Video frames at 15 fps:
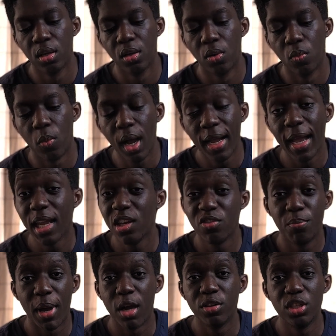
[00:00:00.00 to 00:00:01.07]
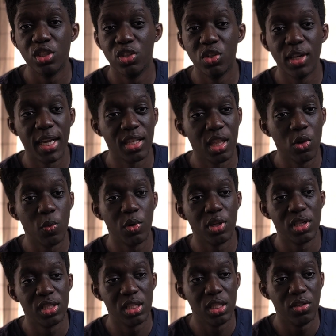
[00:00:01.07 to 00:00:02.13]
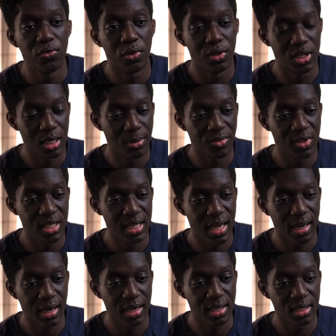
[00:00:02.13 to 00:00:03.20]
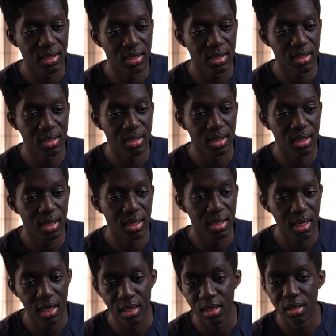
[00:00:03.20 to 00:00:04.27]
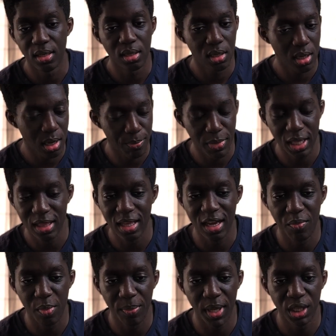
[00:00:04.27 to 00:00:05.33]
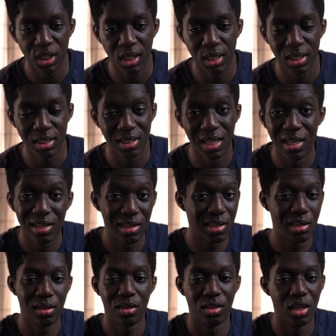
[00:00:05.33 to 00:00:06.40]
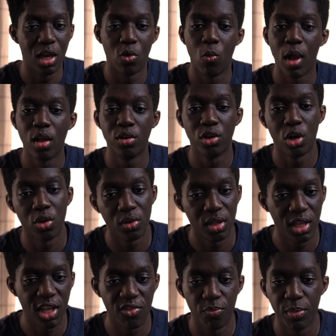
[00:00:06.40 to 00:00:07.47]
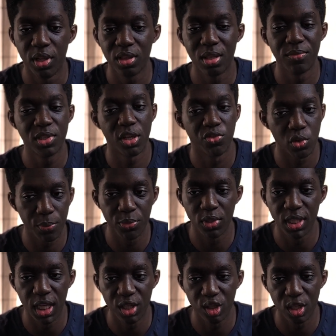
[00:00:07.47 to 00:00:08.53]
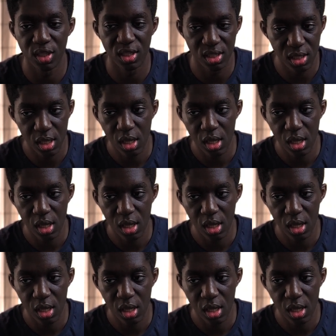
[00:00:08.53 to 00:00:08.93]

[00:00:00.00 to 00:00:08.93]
what kind of bounties do you guys think we're going to see for some of these allies? Again, a big thing I've been mentioning is like they're well known. They've built themselves reputations.